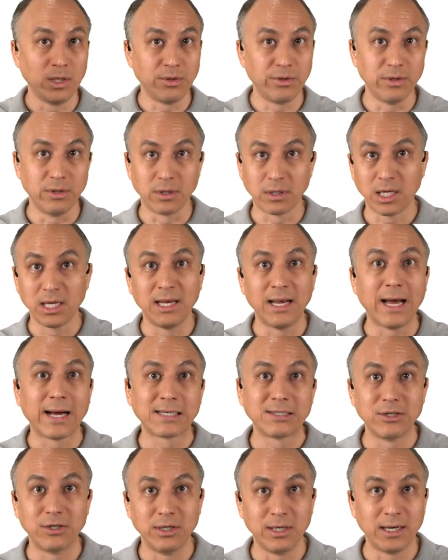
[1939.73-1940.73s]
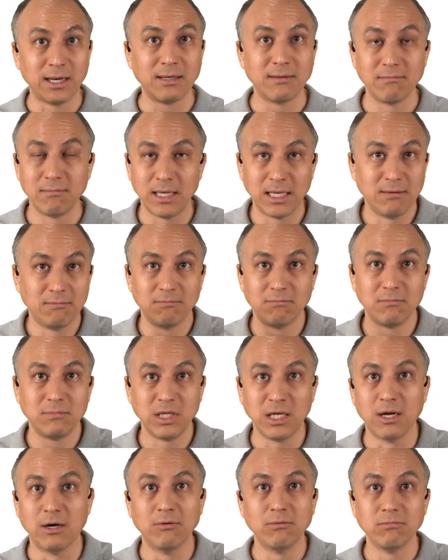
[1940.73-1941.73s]
with the connector, and
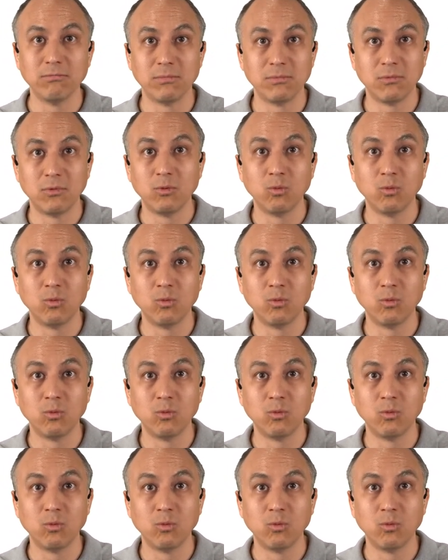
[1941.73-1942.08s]
you know,